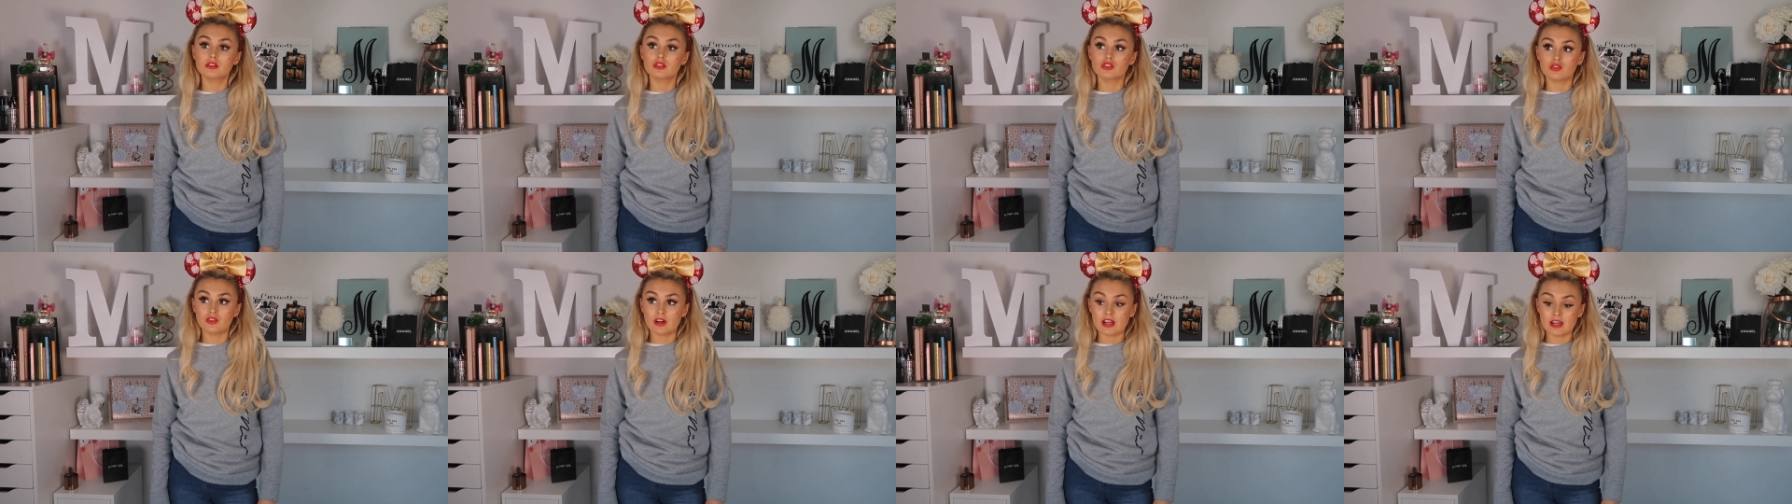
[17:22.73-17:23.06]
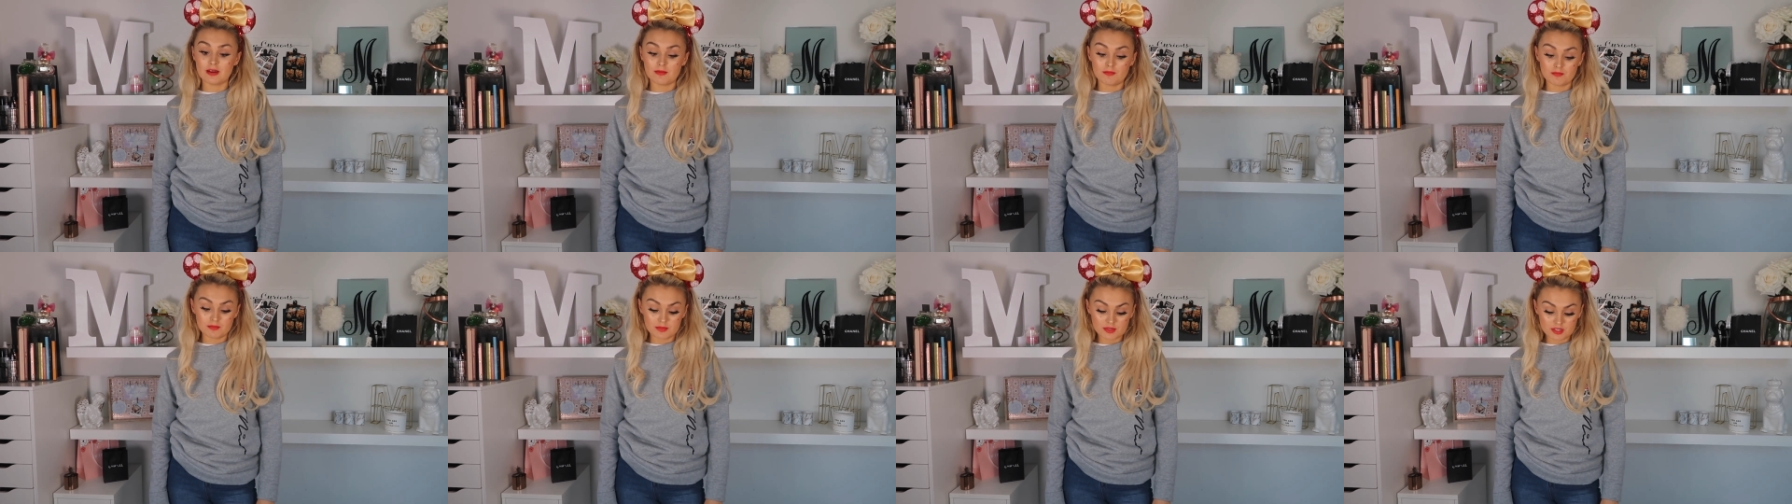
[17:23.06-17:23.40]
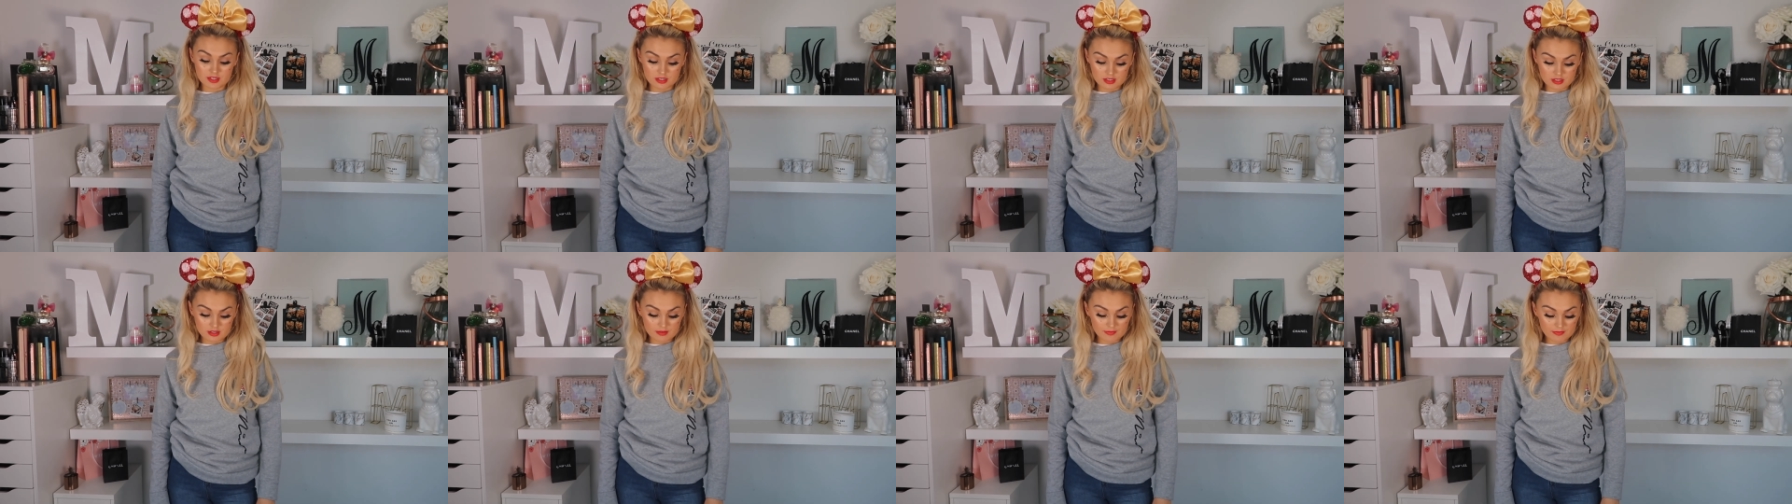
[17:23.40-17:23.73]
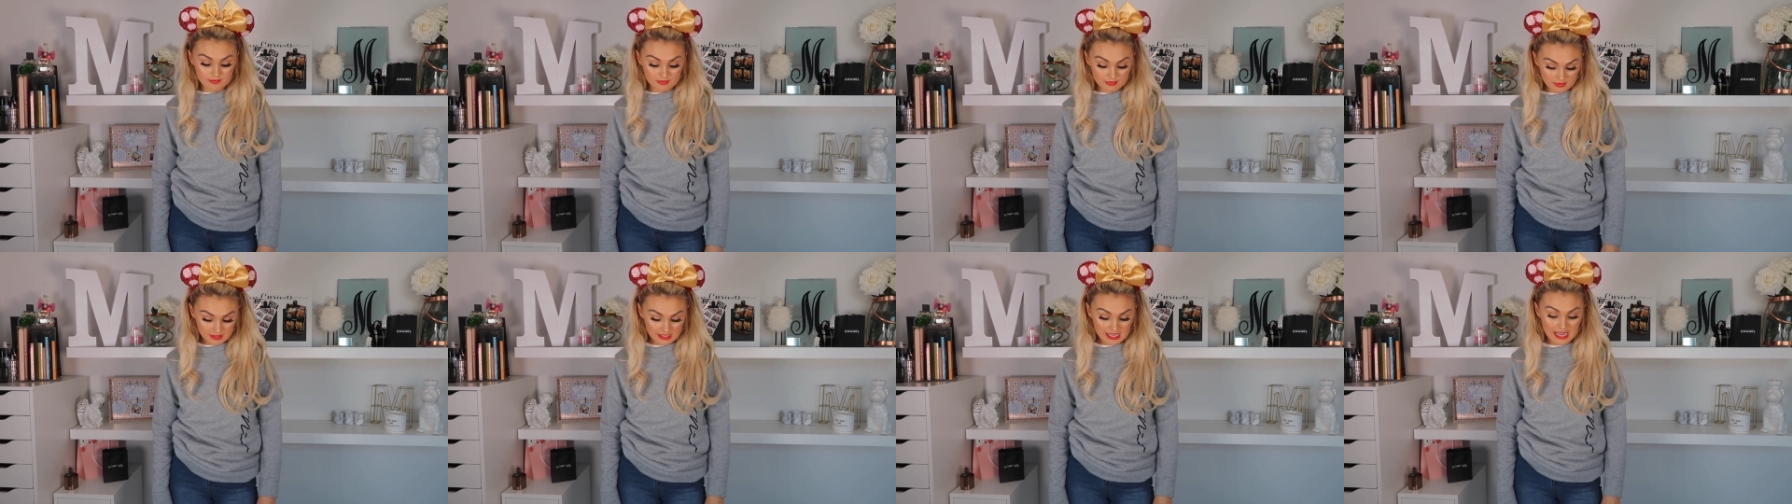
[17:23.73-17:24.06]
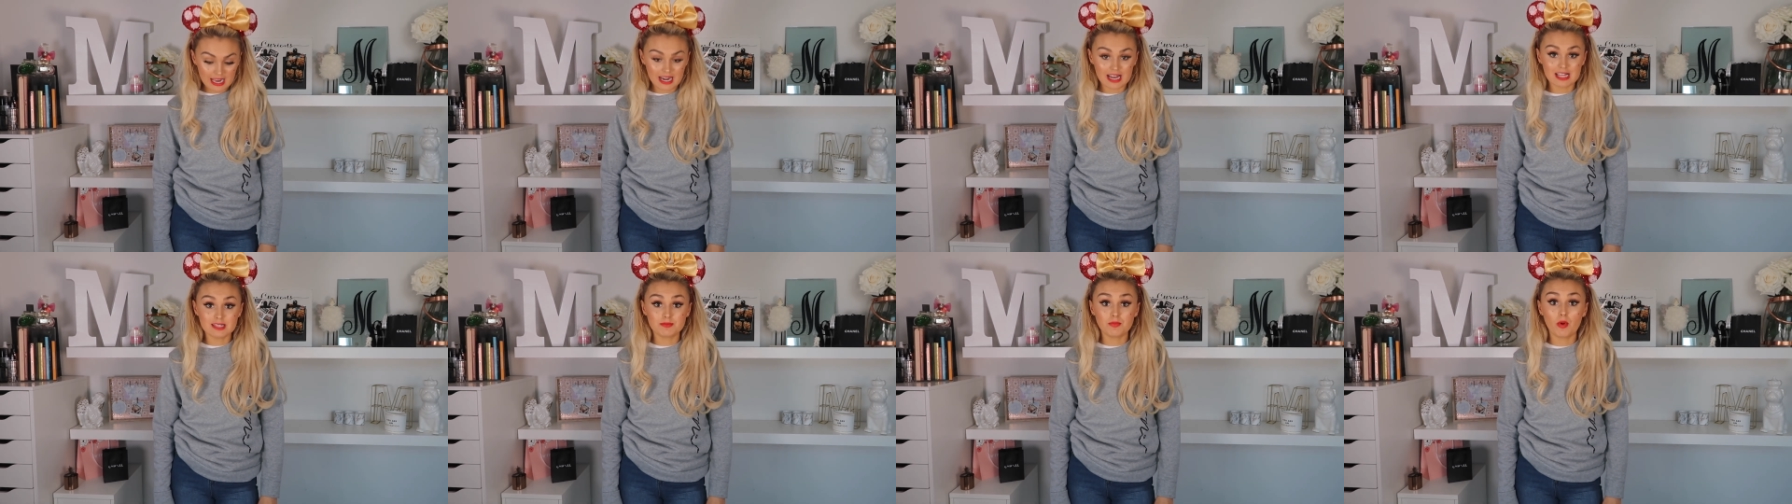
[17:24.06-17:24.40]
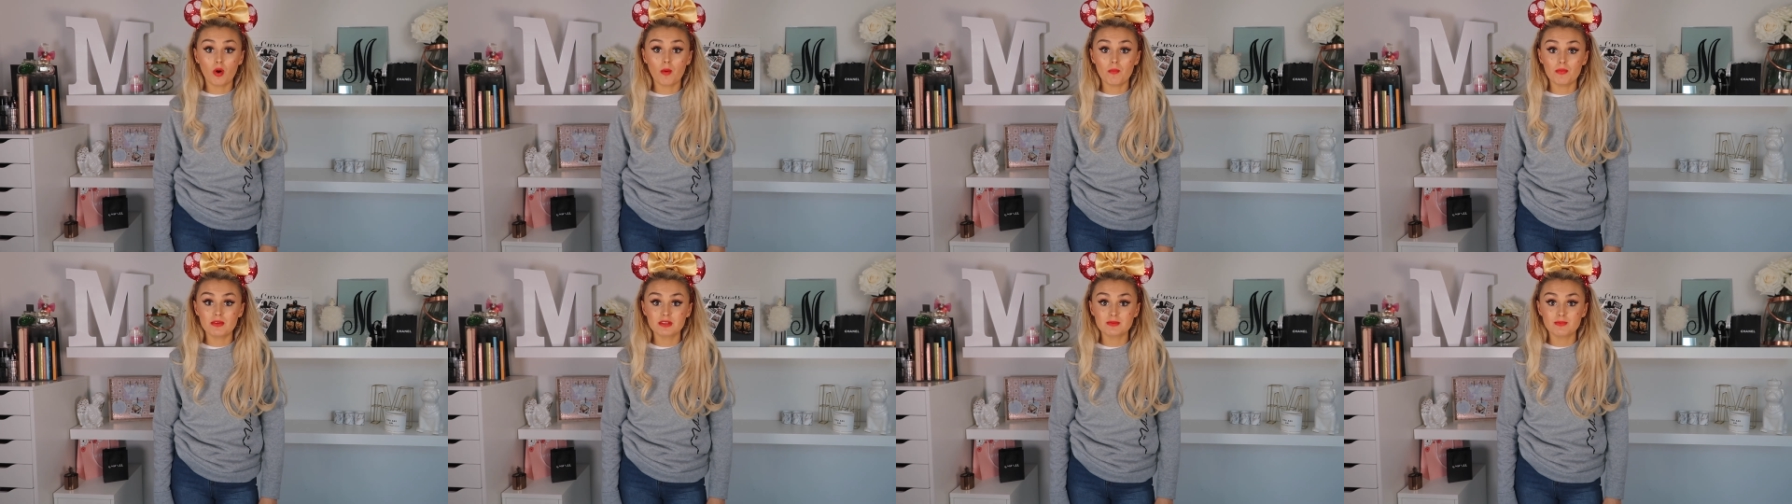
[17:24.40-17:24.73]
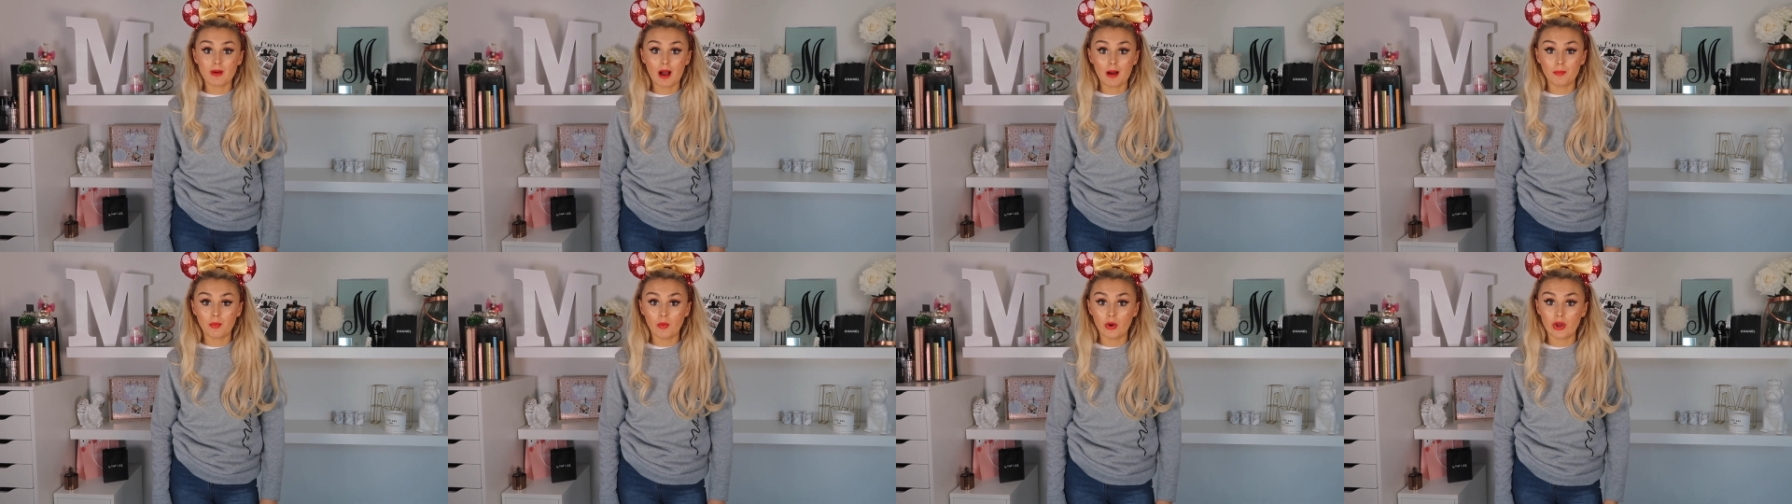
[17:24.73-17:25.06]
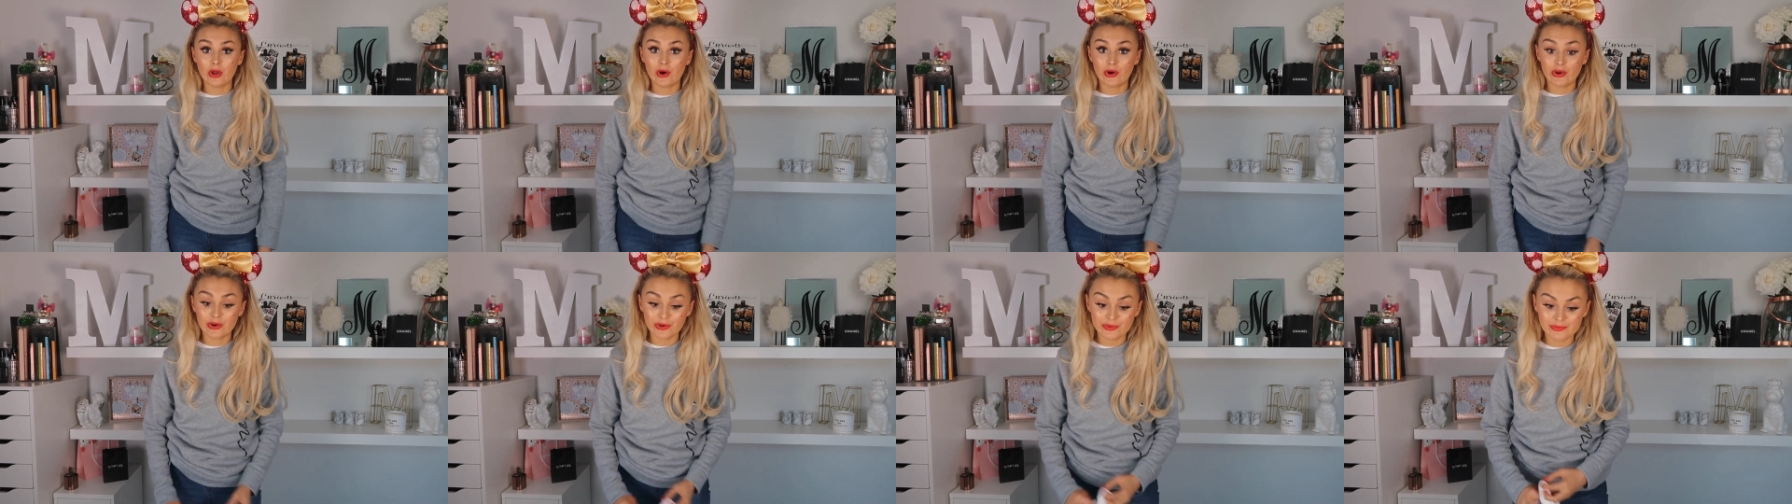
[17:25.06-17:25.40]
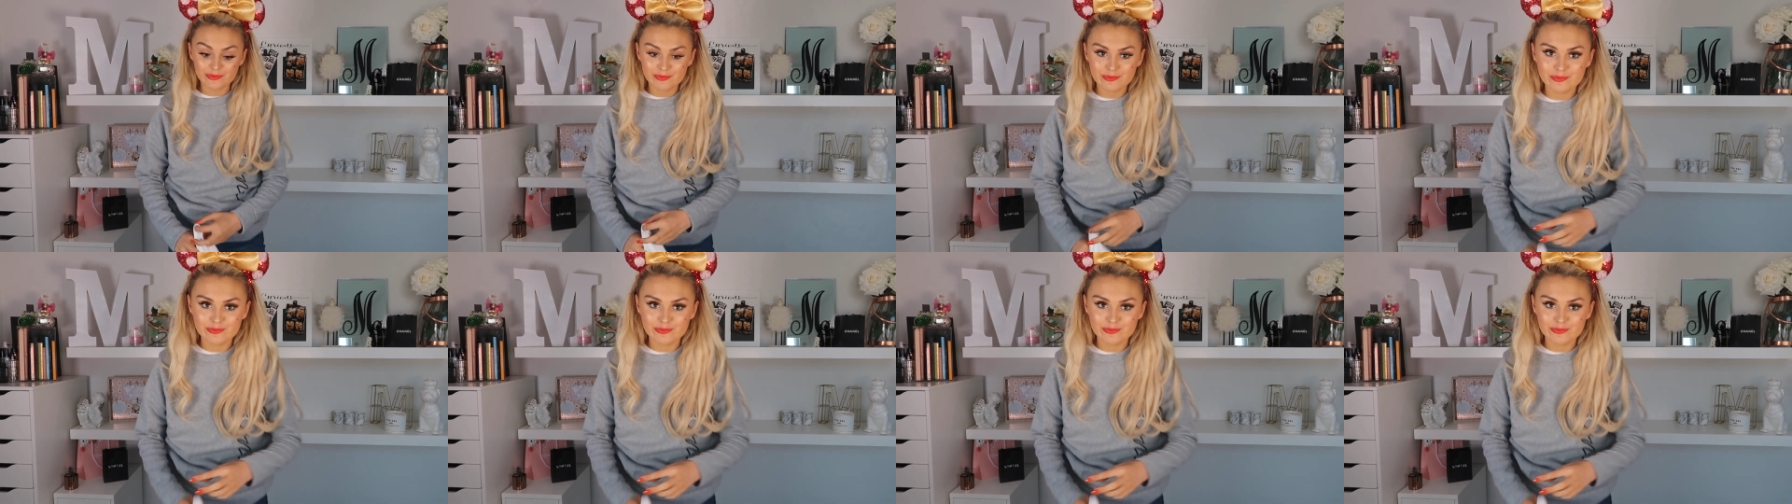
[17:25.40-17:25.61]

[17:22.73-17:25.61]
dreams. Okay, let's pop this bad boy on.